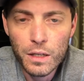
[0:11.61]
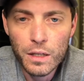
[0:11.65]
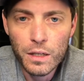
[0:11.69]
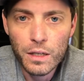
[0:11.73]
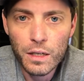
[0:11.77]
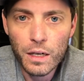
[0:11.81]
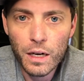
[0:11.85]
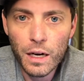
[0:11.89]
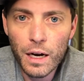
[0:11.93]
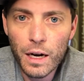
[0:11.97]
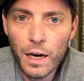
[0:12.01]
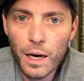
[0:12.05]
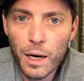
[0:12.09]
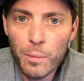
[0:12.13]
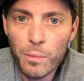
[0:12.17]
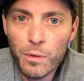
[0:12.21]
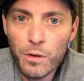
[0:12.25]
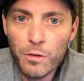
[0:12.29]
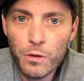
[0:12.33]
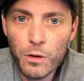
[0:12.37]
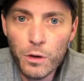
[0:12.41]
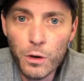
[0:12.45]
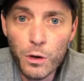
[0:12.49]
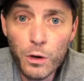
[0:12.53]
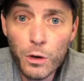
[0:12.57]
Um,
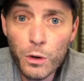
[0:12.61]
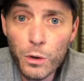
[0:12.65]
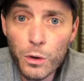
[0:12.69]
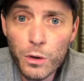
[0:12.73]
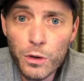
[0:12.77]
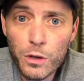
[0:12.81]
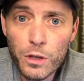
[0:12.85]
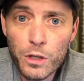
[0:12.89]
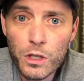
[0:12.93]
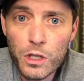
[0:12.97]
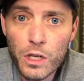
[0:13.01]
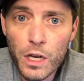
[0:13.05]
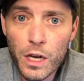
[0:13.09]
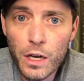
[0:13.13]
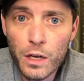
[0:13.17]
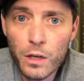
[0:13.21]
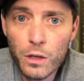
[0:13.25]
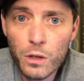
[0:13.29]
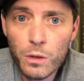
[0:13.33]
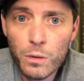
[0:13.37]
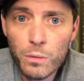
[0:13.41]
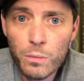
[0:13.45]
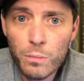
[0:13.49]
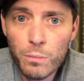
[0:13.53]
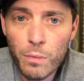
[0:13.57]
if you're new to the
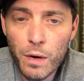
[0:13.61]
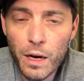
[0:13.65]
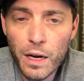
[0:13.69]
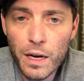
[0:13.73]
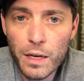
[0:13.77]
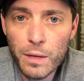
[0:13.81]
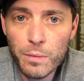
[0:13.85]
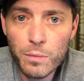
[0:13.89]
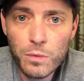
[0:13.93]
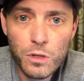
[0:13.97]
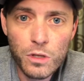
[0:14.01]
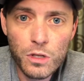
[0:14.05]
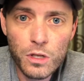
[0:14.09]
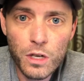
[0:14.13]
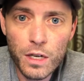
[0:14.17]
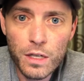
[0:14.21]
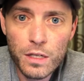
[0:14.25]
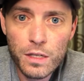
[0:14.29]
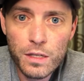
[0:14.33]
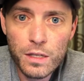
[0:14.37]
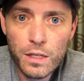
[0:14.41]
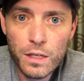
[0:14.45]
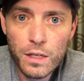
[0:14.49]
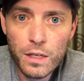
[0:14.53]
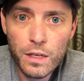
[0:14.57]
channel, my name is
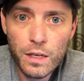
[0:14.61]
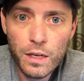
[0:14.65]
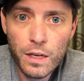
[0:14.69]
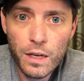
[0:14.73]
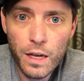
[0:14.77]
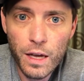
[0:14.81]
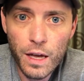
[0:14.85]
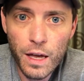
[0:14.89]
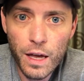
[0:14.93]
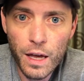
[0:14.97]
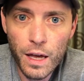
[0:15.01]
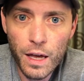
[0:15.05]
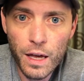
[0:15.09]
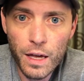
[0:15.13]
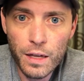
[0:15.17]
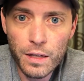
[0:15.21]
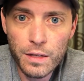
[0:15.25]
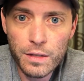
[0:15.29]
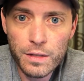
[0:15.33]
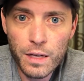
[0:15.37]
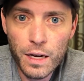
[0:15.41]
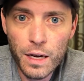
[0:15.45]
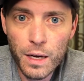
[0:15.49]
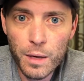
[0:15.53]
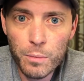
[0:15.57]
Justin
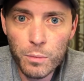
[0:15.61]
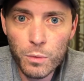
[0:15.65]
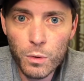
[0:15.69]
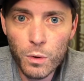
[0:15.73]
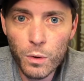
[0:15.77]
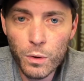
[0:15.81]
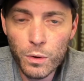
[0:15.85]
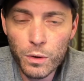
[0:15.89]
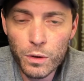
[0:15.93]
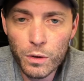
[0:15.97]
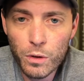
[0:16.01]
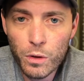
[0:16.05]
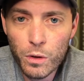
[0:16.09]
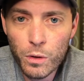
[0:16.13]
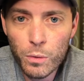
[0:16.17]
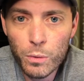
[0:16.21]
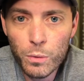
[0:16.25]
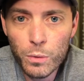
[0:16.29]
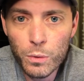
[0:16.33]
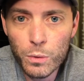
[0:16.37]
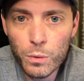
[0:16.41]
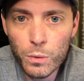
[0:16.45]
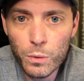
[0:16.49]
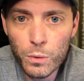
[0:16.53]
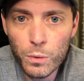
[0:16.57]
and I'm going
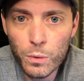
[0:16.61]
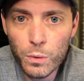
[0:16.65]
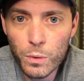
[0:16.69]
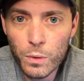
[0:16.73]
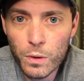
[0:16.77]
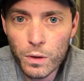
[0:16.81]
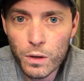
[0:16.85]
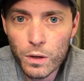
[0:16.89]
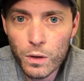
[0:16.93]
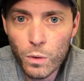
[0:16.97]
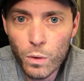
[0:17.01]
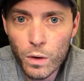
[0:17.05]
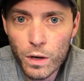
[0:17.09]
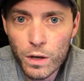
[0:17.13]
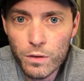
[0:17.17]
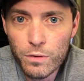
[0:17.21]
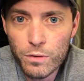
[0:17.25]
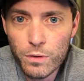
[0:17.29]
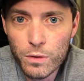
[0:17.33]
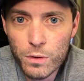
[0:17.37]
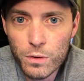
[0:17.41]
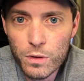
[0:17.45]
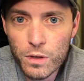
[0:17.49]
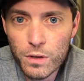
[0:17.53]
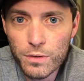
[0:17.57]
through quite a
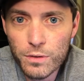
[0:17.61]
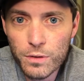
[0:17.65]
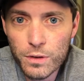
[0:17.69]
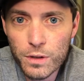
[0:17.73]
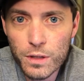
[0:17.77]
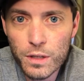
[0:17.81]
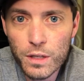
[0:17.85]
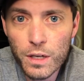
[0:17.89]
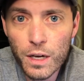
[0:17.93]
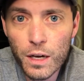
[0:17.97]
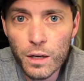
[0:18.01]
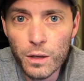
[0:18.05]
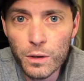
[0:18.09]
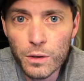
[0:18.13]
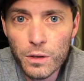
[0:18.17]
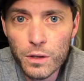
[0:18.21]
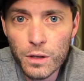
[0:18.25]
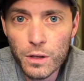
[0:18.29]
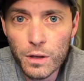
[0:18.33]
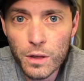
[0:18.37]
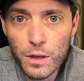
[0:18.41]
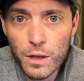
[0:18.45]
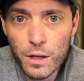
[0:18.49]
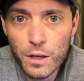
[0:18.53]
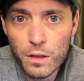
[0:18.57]
few different health
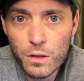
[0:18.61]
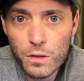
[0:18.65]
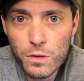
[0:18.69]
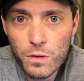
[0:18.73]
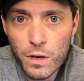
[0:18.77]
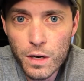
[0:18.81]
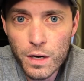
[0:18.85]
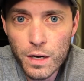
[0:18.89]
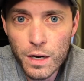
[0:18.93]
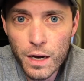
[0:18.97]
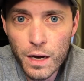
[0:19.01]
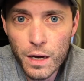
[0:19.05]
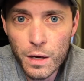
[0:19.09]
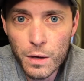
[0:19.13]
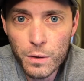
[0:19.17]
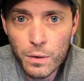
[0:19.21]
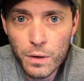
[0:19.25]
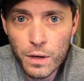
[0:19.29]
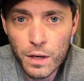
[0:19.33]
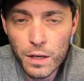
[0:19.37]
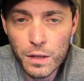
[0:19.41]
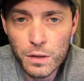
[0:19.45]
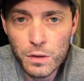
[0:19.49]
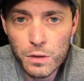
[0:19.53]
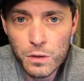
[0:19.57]
things right
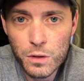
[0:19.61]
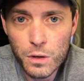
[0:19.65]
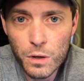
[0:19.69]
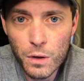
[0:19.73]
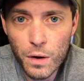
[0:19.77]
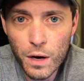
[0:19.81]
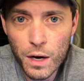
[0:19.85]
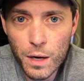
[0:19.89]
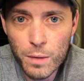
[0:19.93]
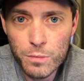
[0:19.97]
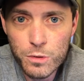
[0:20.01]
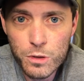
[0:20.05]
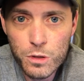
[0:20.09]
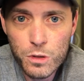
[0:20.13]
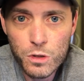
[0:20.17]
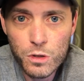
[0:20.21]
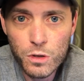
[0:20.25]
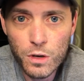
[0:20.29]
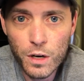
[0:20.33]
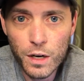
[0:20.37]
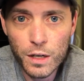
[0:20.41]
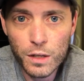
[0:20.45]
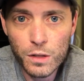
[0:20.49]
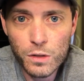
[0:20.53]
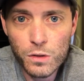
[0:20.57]
now and so I'm just
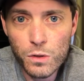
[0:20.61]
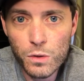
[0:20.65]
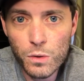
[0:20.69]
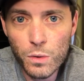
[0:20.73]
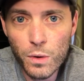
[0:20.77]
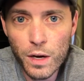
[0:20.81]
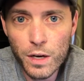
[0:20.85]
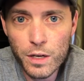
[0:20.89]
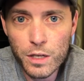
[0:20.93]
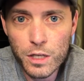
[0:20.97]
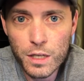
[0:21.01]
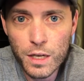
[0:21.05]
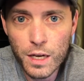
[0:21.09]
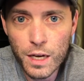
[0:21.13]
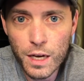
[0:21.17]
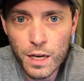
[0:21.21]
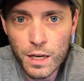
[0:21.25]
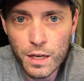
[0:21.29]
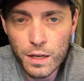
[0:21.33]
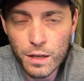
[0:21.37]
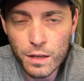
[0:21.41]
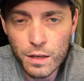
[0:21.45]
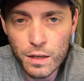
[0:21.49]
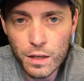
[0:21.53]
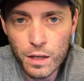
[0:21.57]
trying to
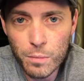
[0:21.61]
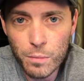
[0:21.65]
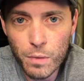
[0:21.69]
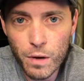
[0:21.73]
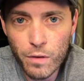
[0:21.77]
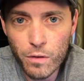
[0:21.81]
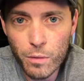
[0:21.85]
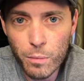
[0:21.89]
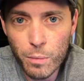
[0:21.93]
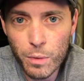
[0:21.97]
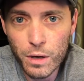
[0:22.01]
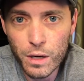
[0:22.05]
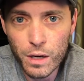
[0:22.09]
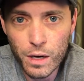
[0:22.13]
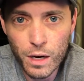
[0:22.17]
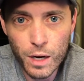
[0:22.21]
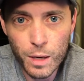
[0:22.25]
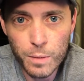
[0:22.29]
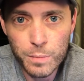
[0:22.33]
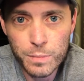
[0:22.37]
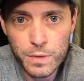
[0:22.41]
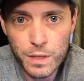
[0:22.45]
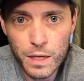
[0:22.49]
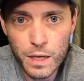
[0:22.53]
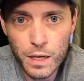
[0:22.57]
educate and keep everybody
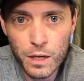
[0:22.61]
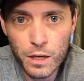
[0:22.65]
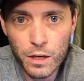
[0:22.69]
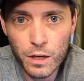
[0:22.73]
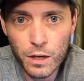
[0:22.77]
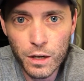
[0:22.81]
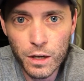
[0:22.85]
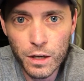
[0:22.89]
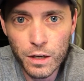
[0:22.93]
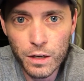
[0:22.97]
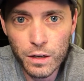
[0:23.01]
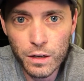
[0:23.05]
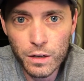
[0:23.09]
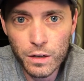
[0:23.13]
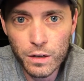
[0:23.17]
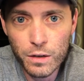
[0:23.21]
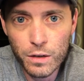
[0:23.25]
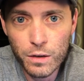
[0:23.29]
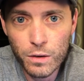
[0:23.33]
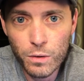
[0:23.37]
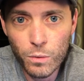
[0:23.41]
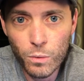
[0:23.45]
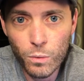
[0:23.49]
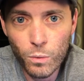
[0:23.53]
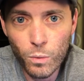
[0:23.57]
updated on
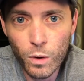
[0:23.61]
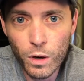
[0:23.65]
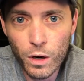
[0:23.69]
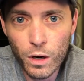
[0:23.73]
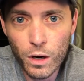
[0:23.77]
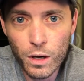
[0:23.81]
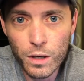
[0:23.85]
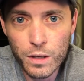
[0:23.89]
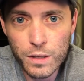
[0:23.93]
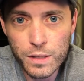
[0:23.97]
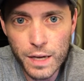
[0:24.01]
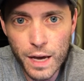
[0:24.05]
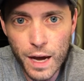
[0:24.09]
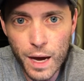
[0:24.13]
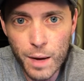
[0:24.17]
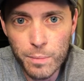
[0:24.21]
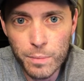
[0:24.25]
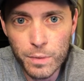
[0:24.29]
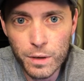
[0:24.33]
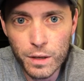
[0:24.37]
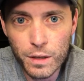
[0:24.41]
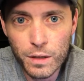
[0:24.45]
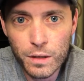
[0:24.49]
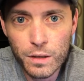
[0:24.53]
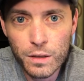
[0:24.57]
what all is
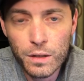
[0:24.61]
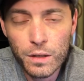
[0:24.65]
happening.